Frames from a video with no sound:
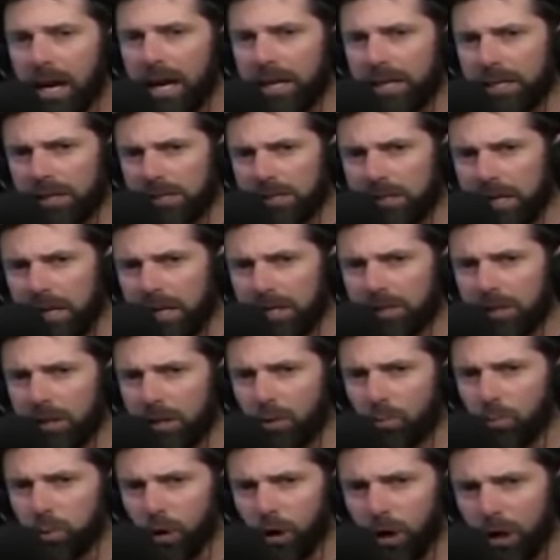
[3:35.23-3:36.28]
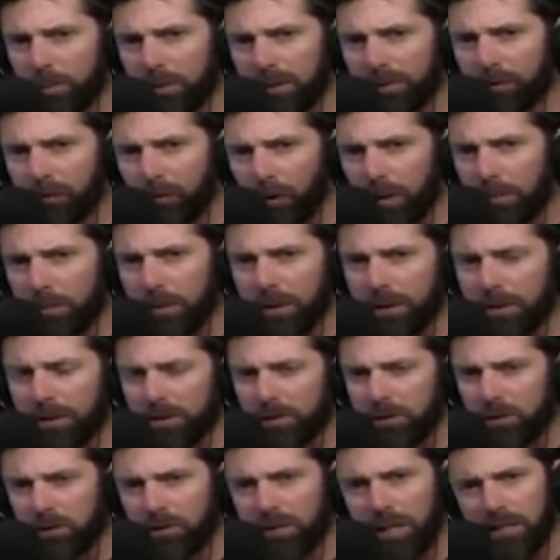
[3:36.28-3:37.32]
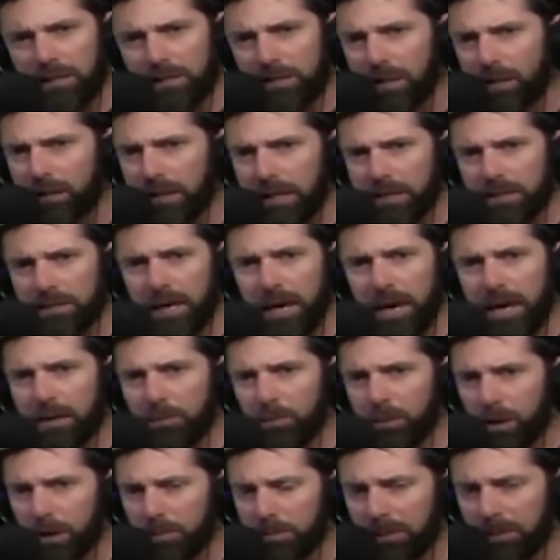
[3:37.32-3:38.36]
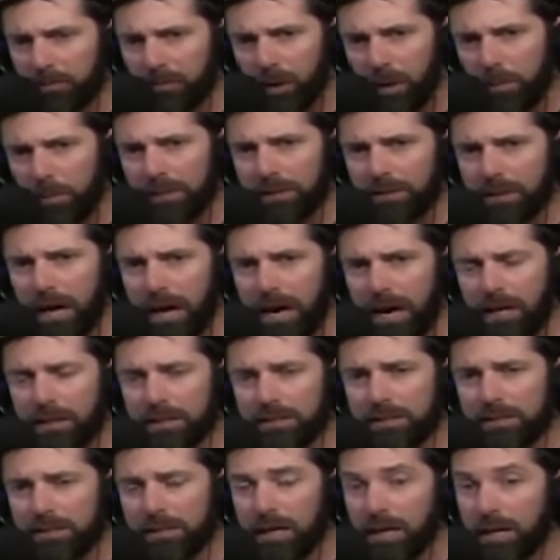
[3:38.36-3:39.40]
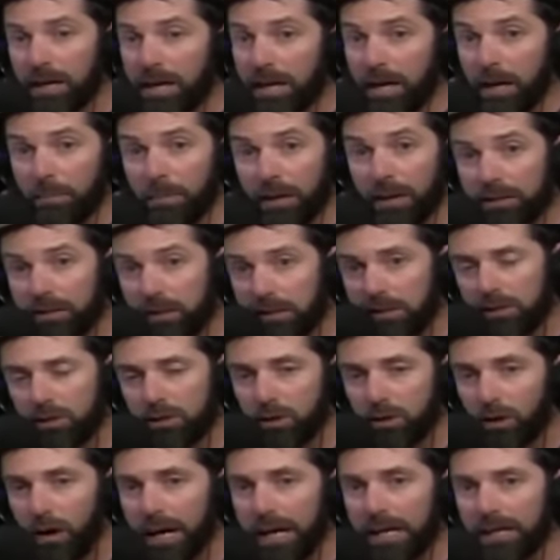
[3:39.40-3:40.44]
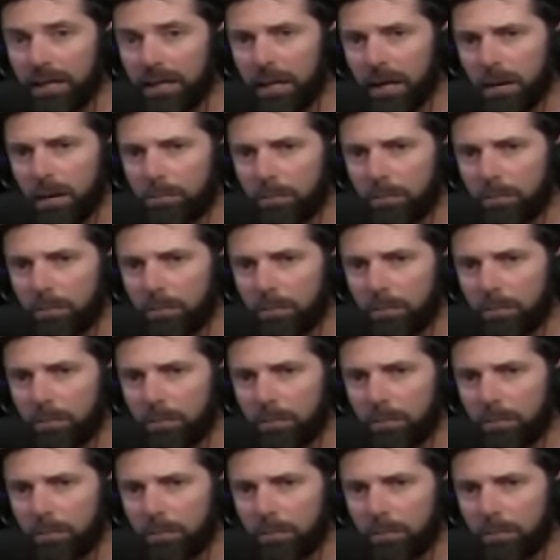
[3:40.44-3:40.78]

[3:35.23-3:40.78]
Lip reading: And he said, we're going to be flipping. As soon as that sun gets high, we're going to be flipping docks. And I'm like, this is great.